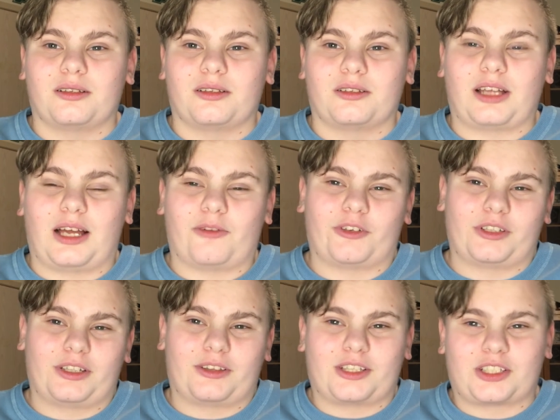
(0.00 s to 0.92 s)
not
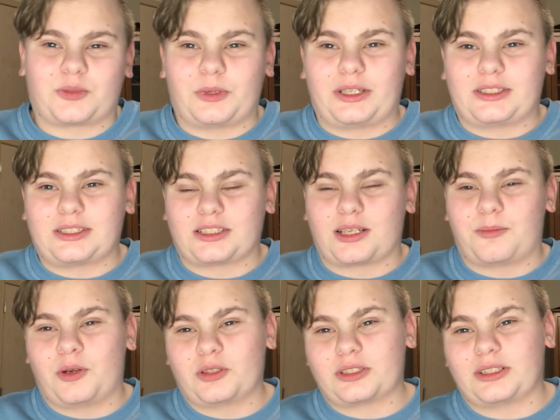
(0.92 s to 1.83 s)
really this week, since I'm
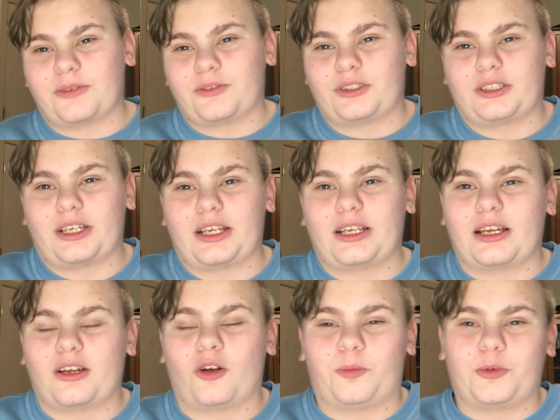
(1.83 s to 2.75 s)
posting every day. I
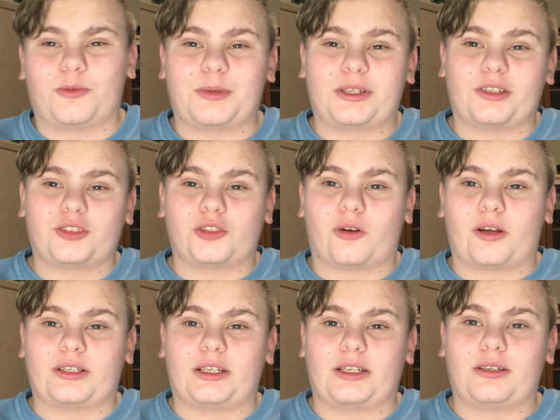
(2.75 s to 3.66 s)
hope you've been
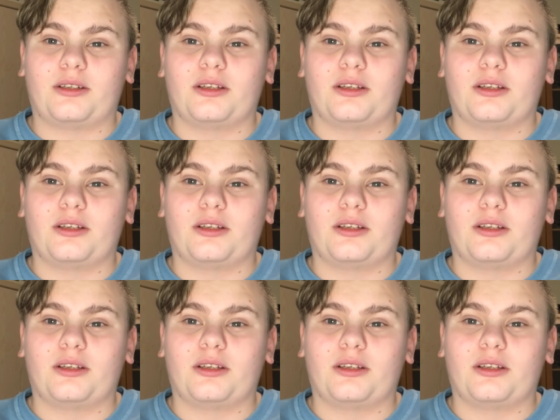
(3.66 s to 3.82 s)
enjoying it.